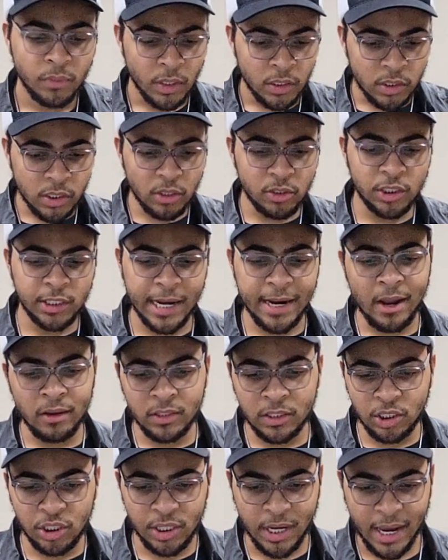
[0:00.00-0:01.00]
So shout out
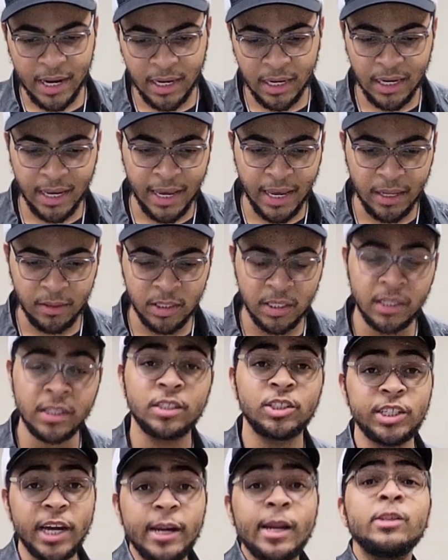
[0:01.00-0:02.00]
to Janet,
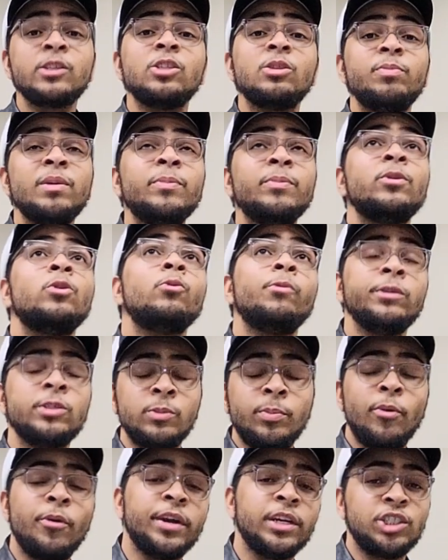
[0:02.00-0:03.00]
and shout out to the people who were
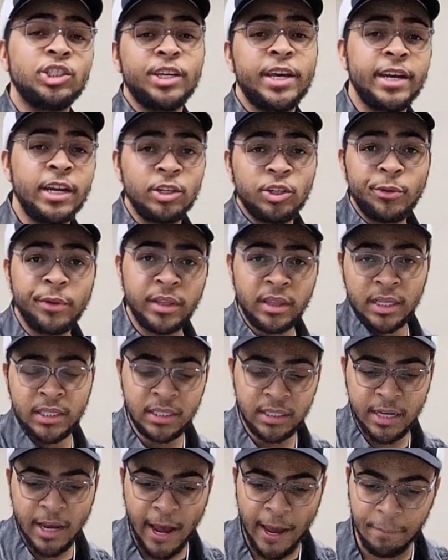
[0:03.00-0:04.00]
supporting Janet during
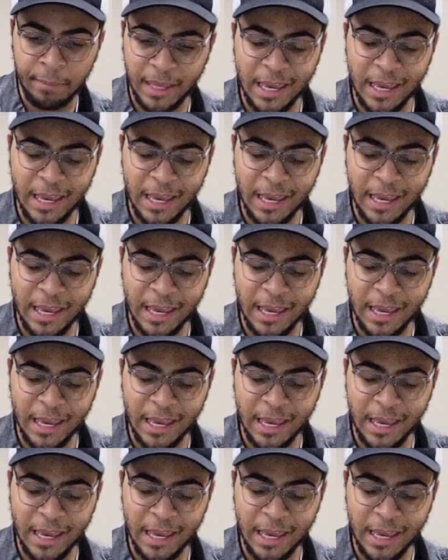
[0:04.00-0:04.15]
this time.